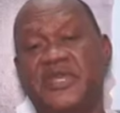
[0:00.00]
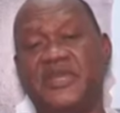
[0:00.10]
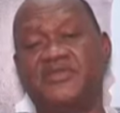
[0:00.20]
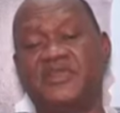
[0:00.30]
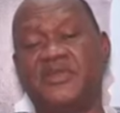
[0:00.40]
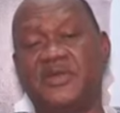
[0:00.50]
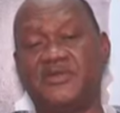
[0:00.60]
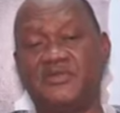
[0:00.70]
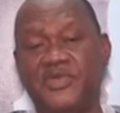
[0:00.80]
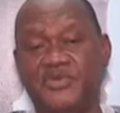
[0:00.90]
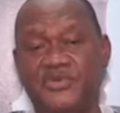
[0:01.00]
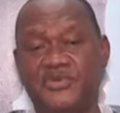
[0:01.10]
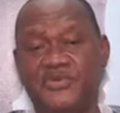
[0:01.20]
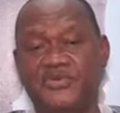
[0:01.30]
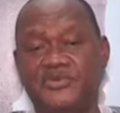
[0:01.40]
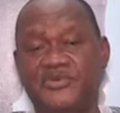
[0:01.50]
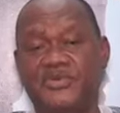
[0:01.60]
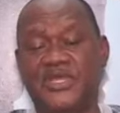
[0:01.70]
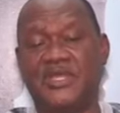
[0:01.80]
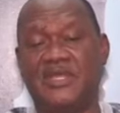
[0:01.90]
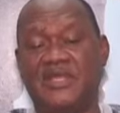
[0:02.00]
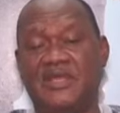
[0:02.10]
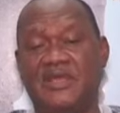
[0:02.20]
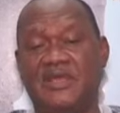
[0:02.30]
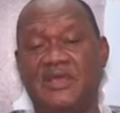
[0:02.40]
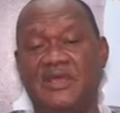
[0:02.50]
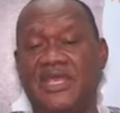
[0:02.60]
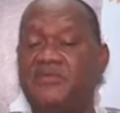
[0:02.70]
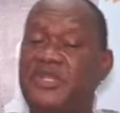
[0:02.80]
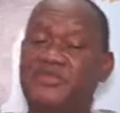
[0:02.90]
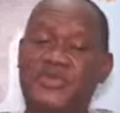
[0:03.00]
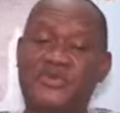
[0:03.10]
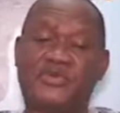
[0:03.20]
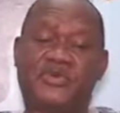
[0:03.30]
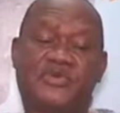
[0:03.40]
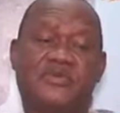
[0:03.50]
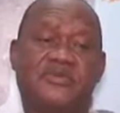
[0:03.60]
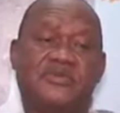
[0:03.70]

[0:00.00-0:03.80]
We have a lot of people who are eminent people,